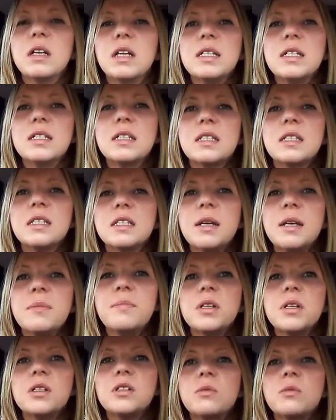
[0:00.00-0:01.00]
is a step
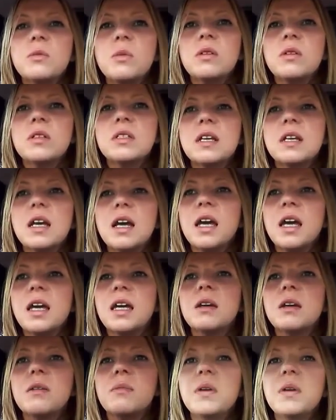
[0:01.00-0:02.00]
towards a
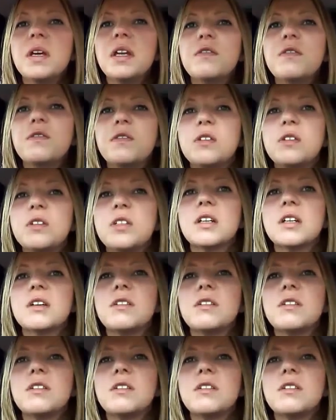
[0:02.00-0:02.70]
better future